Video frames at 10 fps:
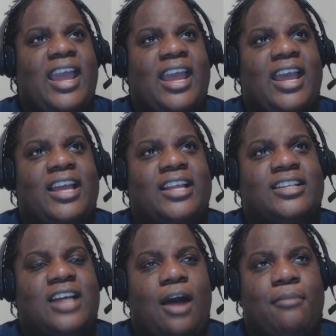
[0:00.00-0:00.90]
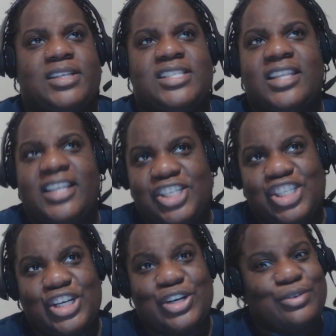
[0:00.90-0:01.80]
And Miss
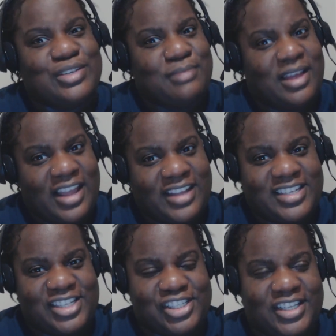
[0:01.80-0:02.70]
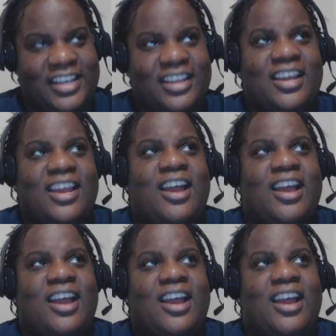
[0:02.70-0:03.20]
Alicia, who is my loctician,